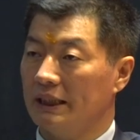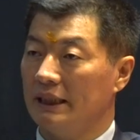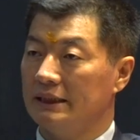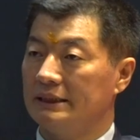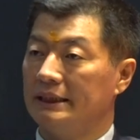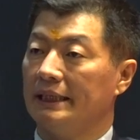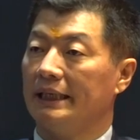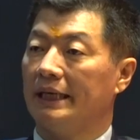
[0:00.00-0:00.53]
we
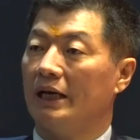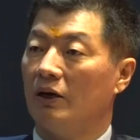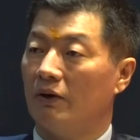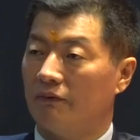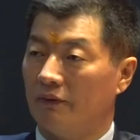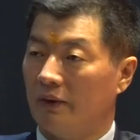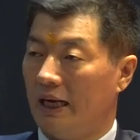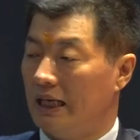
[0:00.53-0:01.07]
can take care
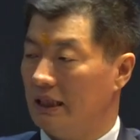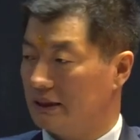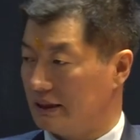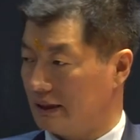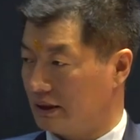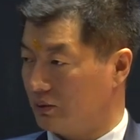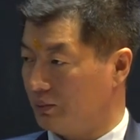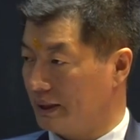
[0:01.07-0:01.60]
of our
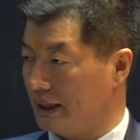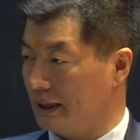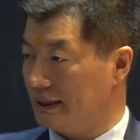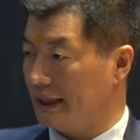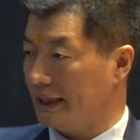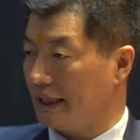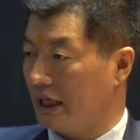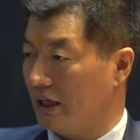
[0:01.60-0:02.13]
elders, we can
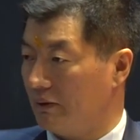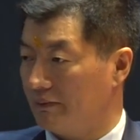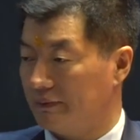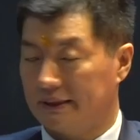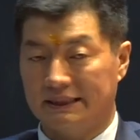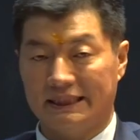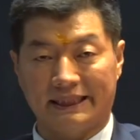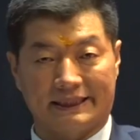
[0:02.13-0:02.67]
take care of
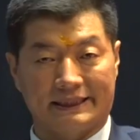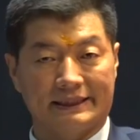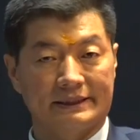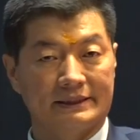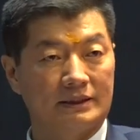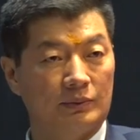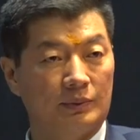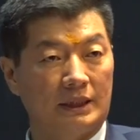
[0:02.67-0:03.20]
the sick,
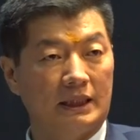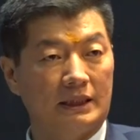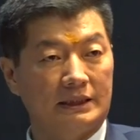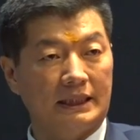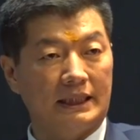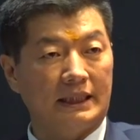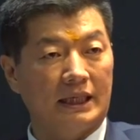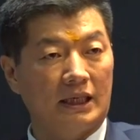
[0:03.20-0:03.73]
we can
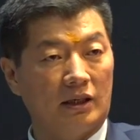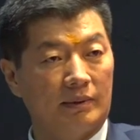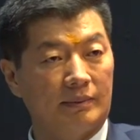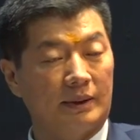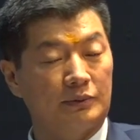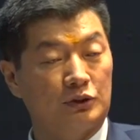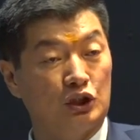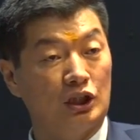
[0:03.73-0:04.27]
take care of
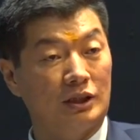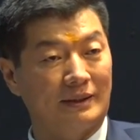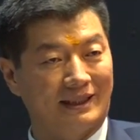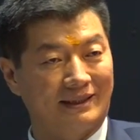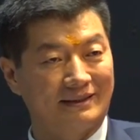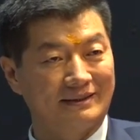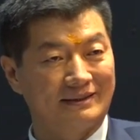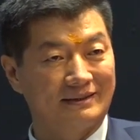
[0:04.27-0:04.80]
our
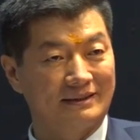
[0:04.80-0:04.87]
children.